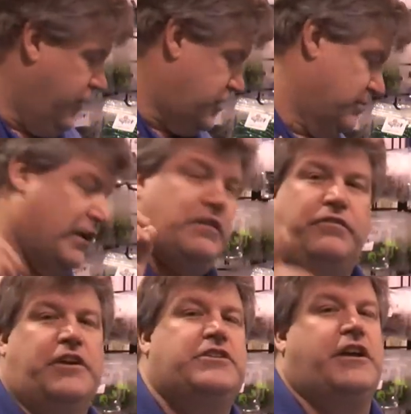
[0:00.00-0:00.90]
Fish them, let
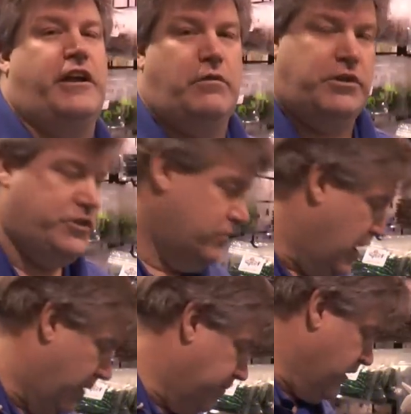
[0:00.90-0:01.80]
the fish tell you what you
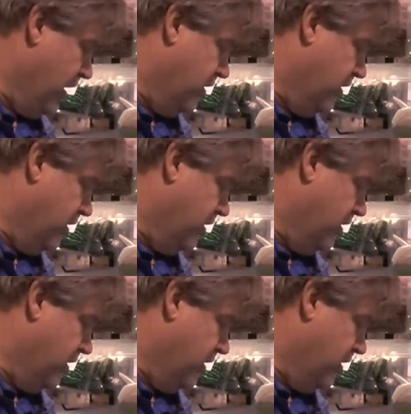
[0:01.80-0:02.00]
want.